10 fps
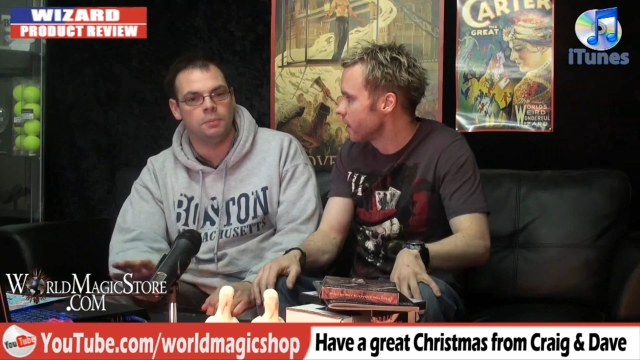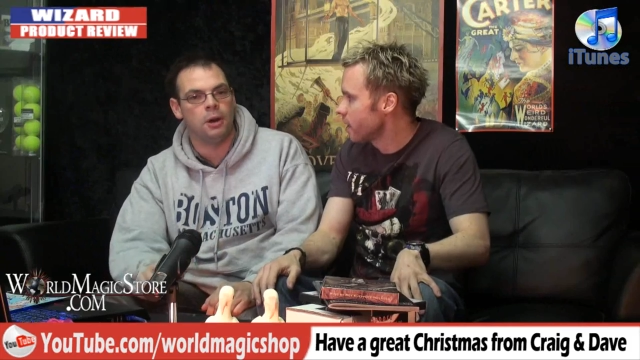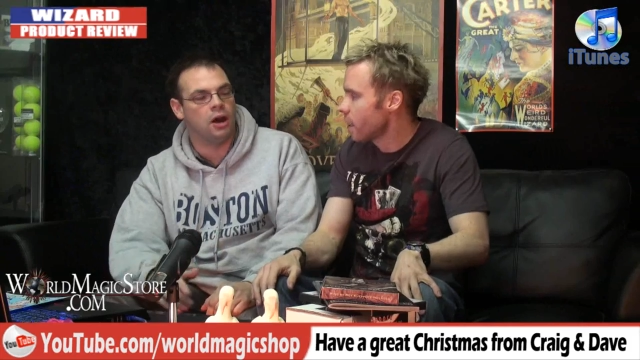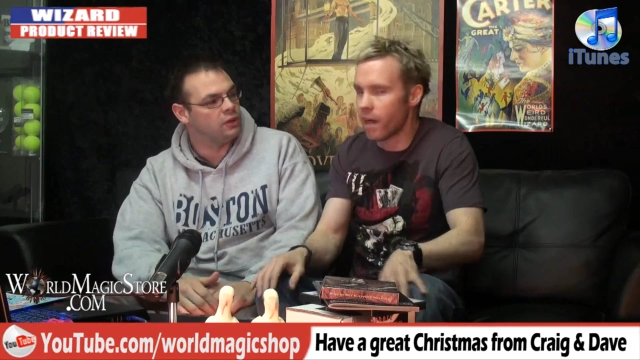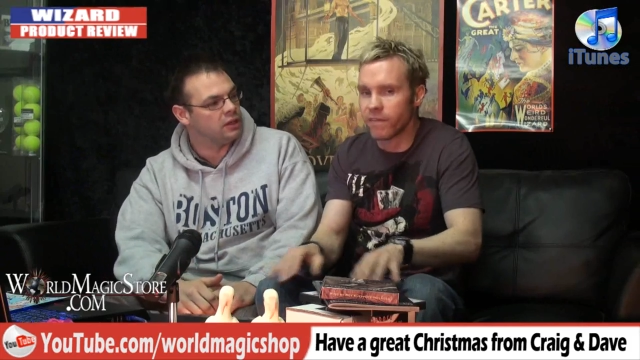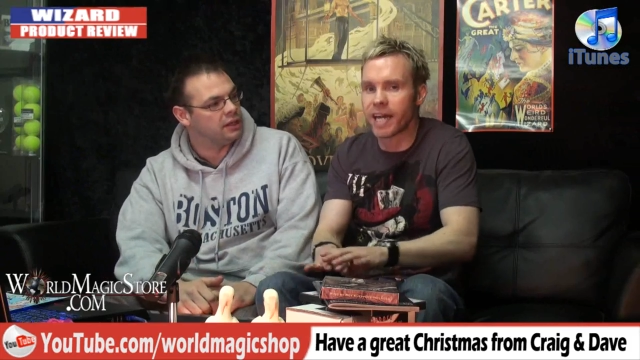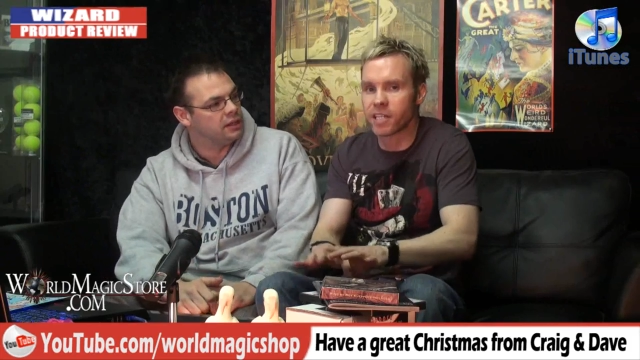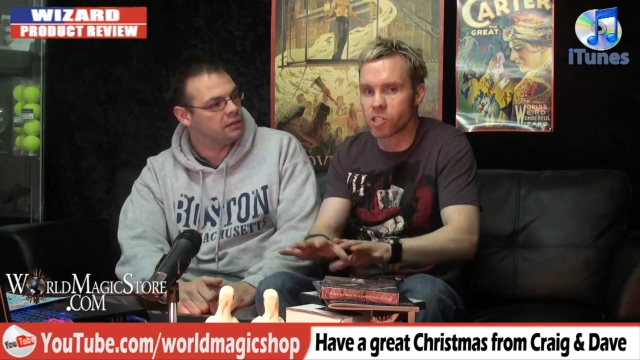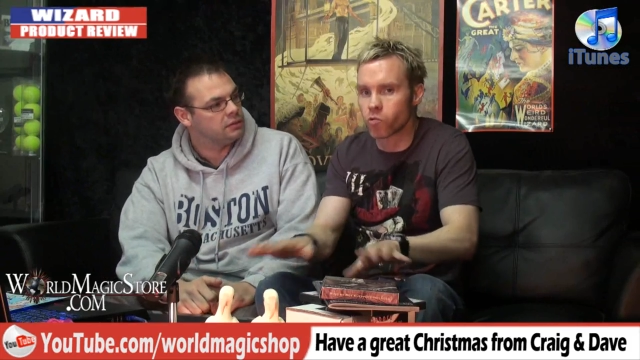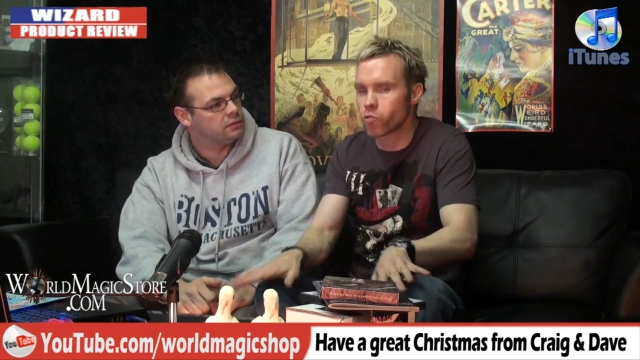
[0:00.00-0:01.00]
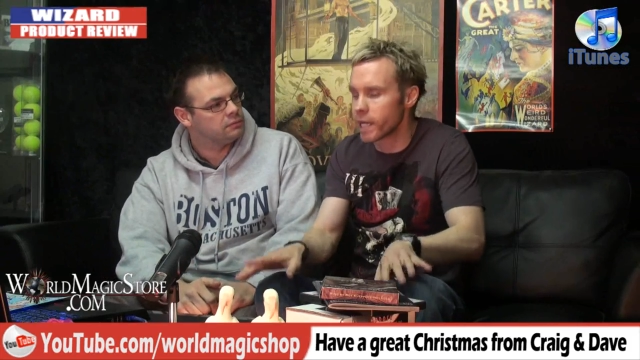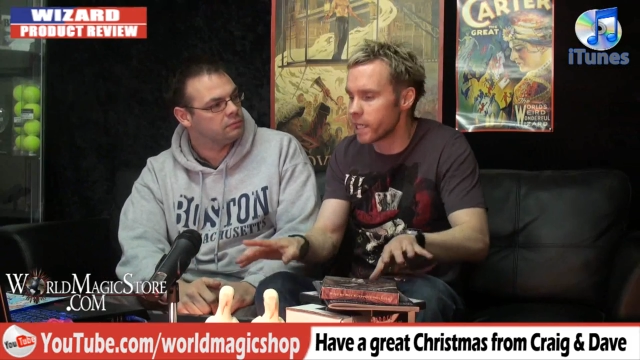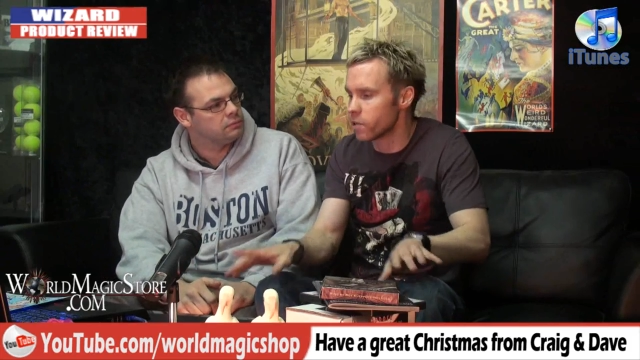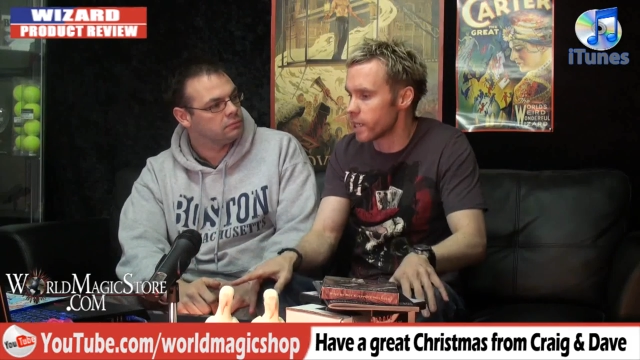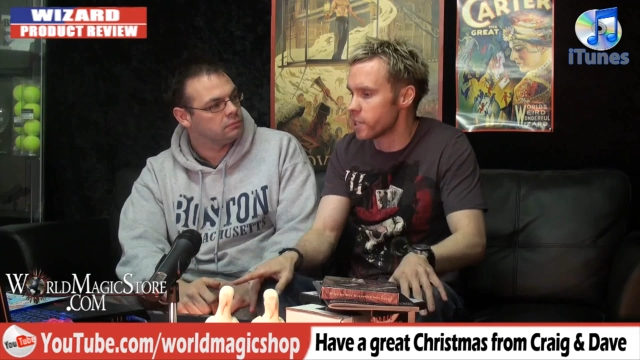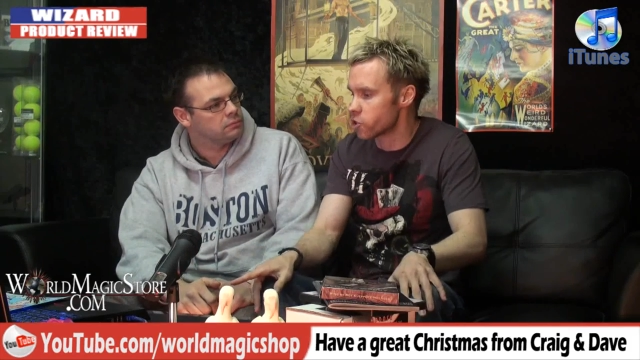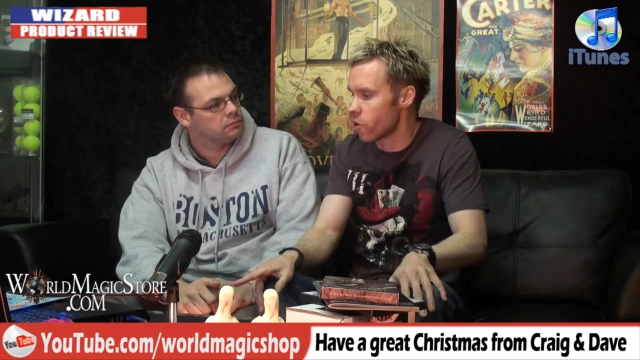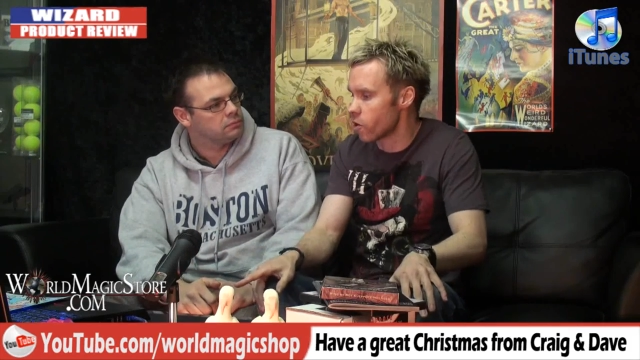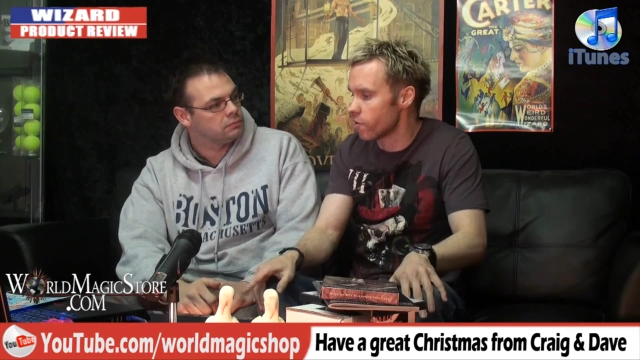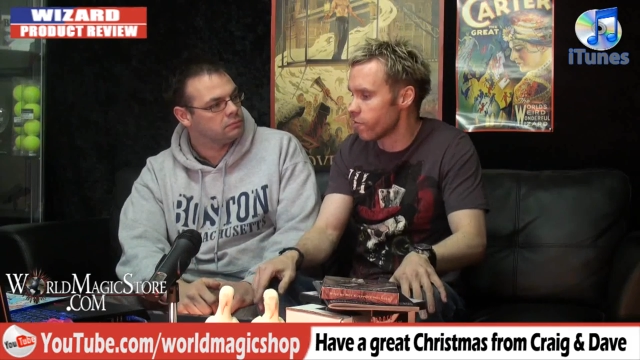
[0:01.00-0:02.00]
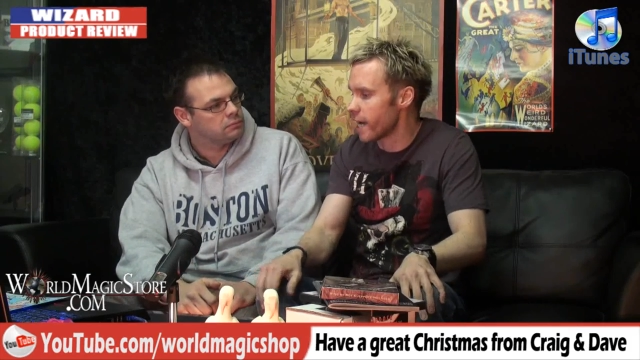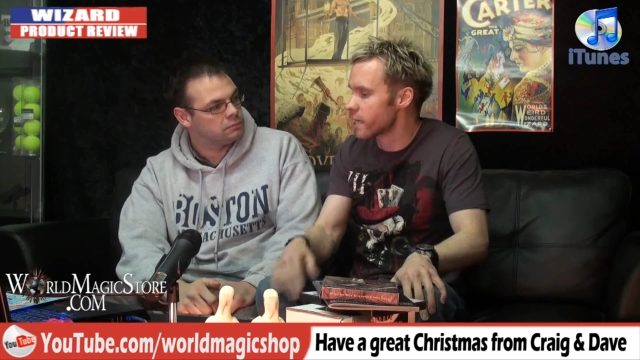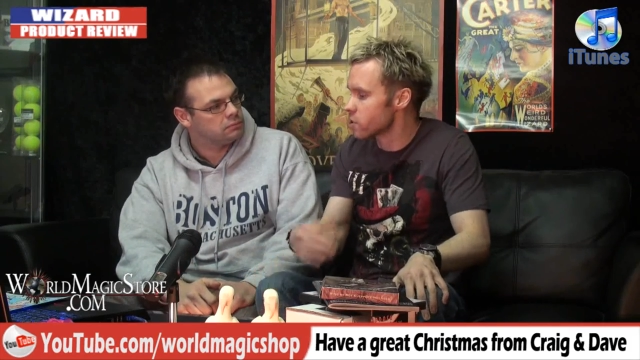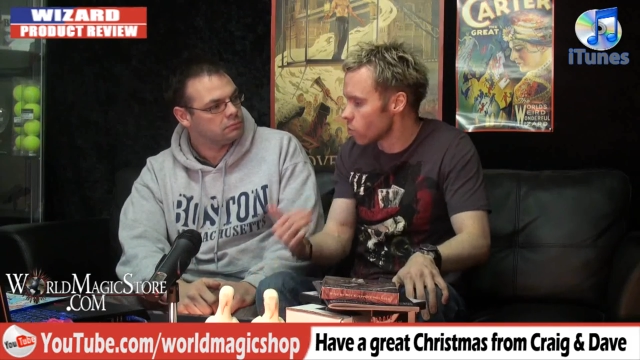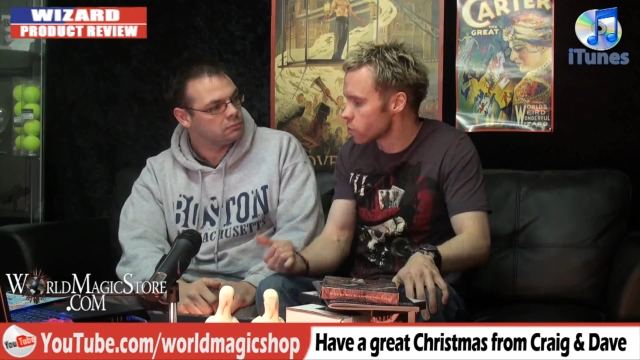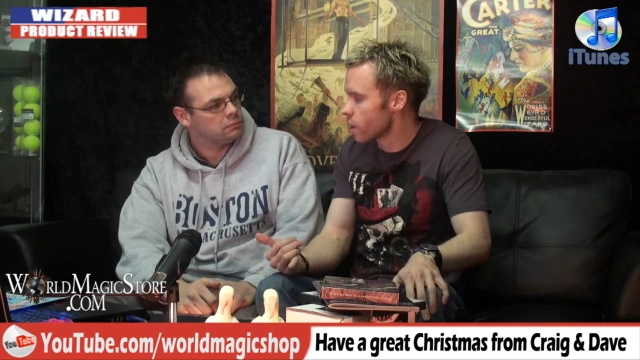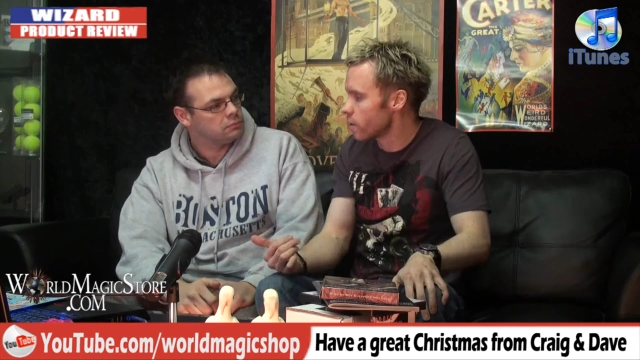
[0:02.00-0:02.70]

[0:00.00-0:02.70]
Speaker 1: perfect. And that is a really really strong effect. Also,